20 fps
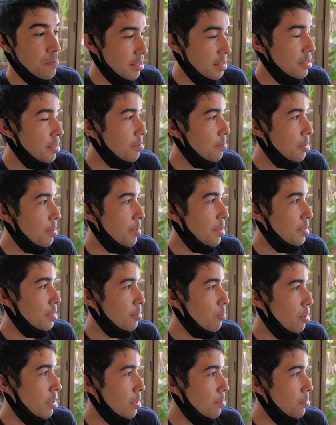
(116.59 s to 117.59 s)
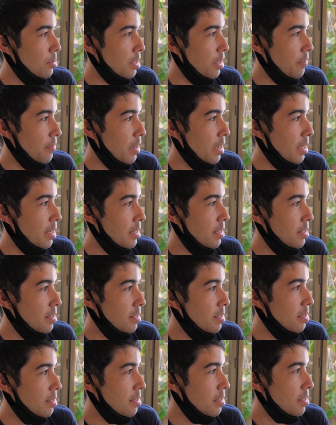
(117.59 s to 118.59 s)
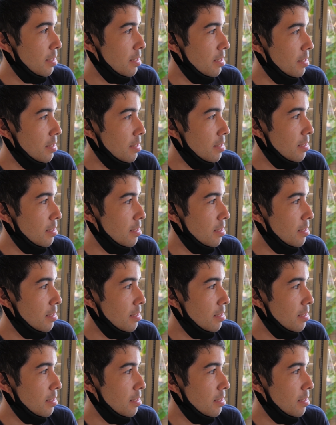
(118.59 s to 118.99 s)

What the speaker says: This is some of the best guacamole I've had in